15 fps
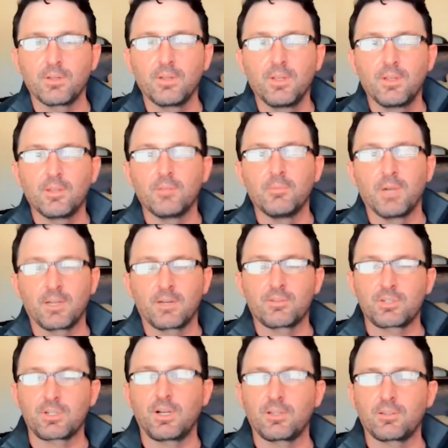The amount I've
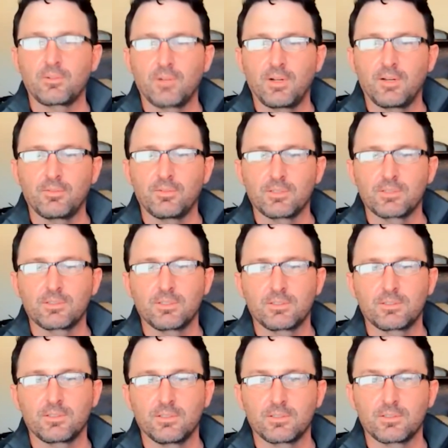shot the rifle,
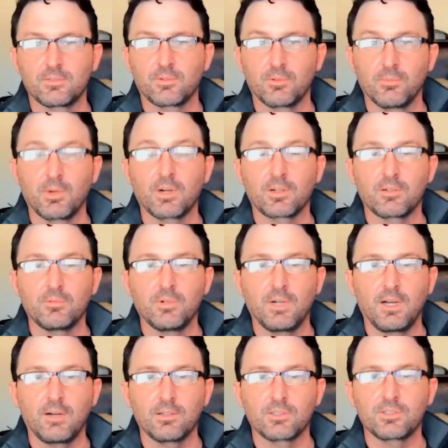it's remarkable
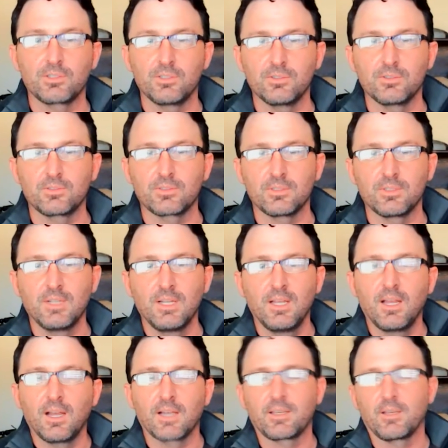how it shoots. And
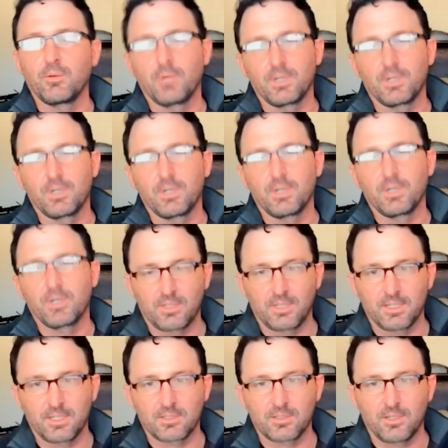I can't wait to stretch the
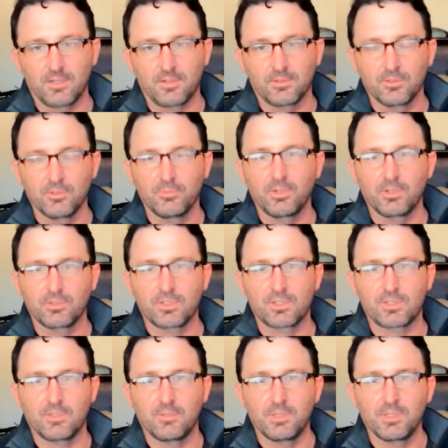legs on it. Leupold
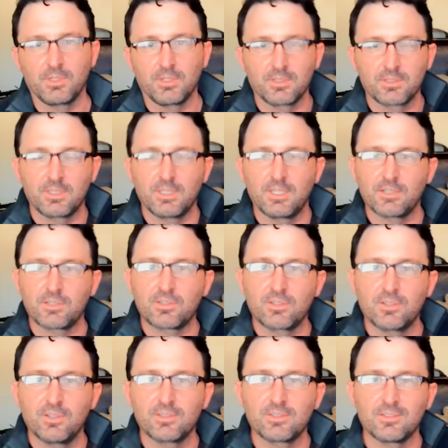just sent me the CDS
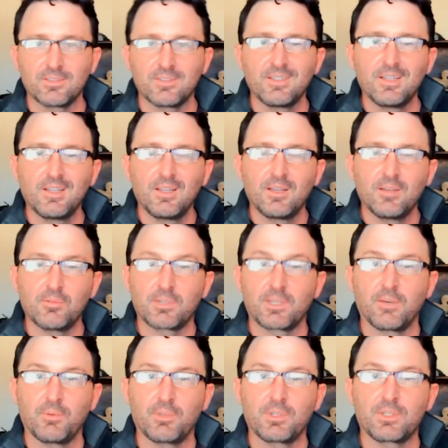turrets, and I
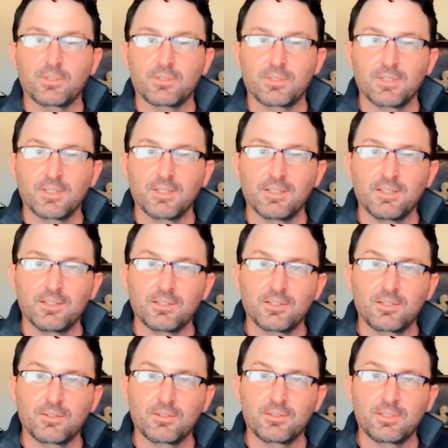can't wait to
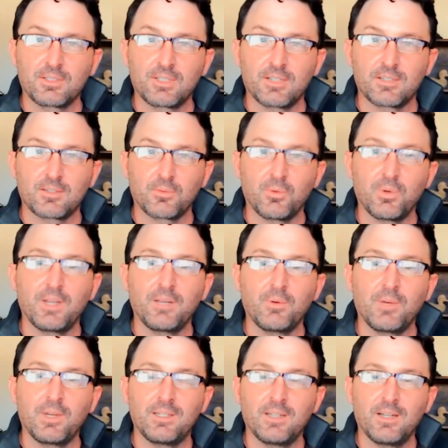chase it
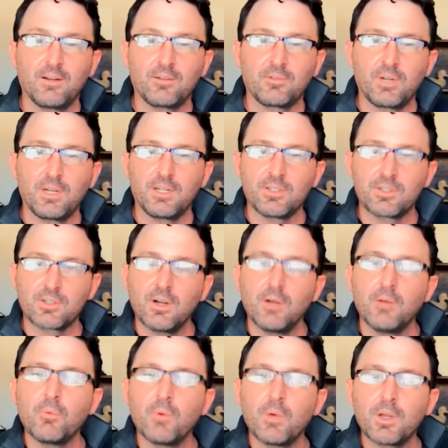way down range.
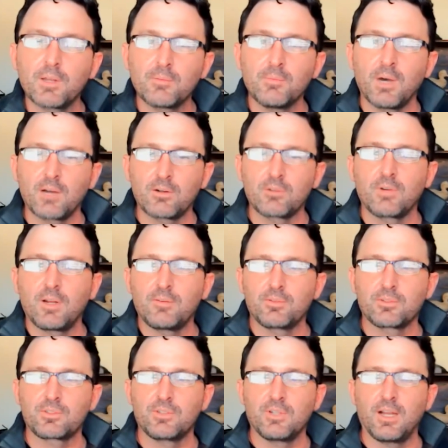What model
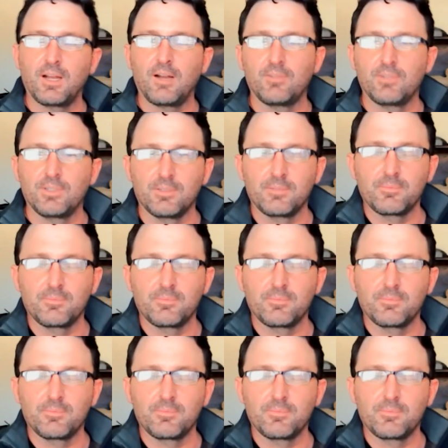rifles do you have it in?